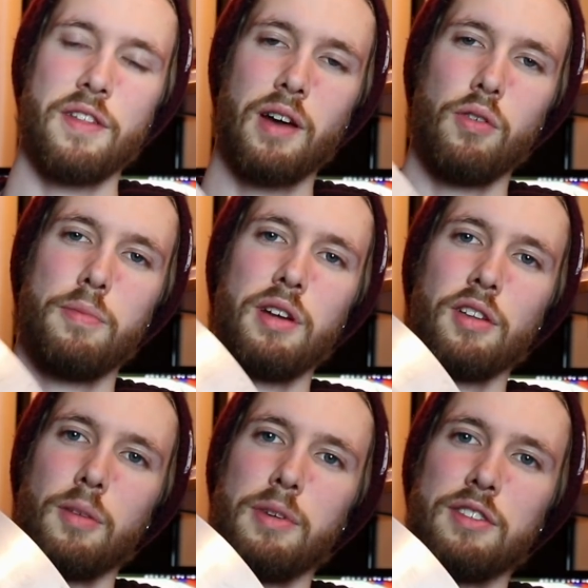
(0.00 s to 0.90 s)
I thought it would be a
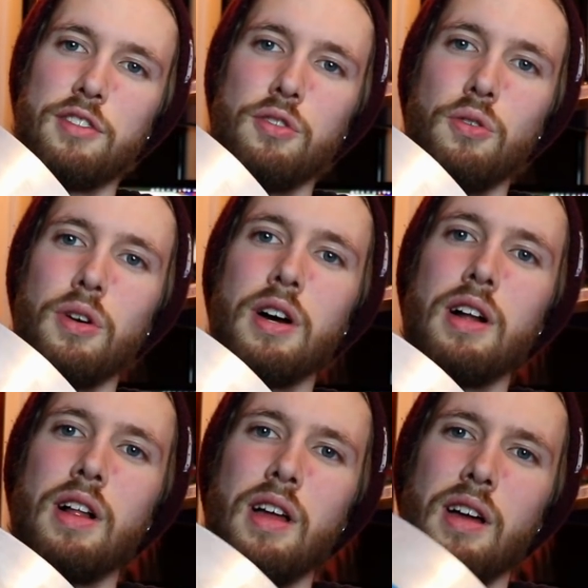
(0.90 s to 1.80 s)
little bit too
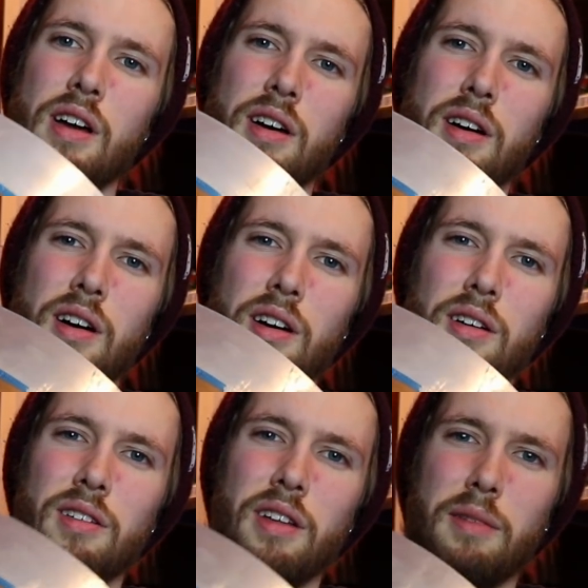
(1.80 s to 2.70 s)

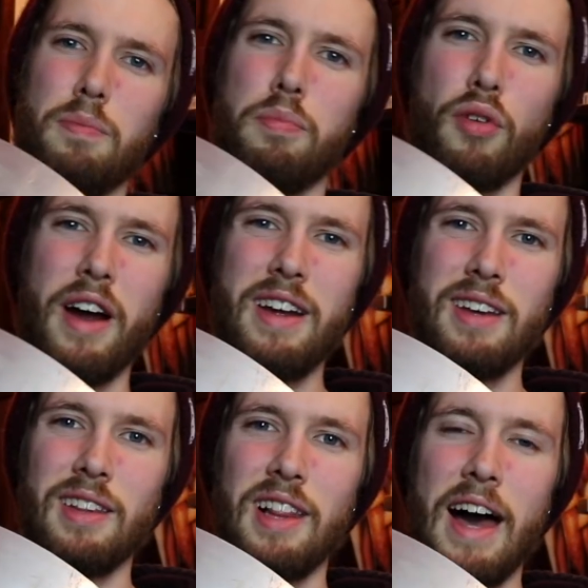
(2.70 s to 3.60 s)
like bright
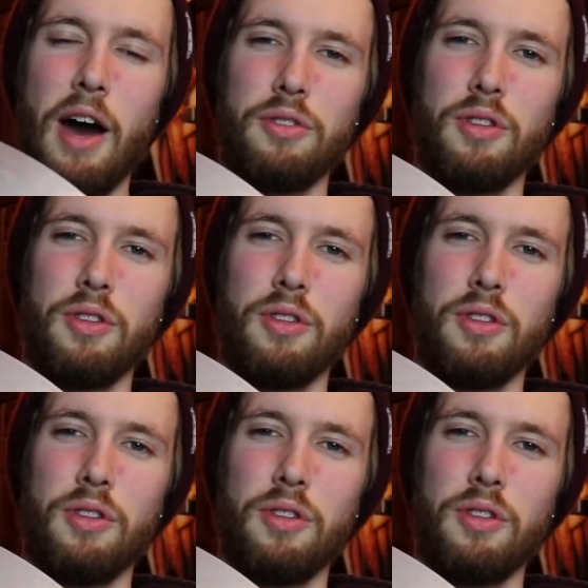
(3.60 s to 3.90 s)
and loud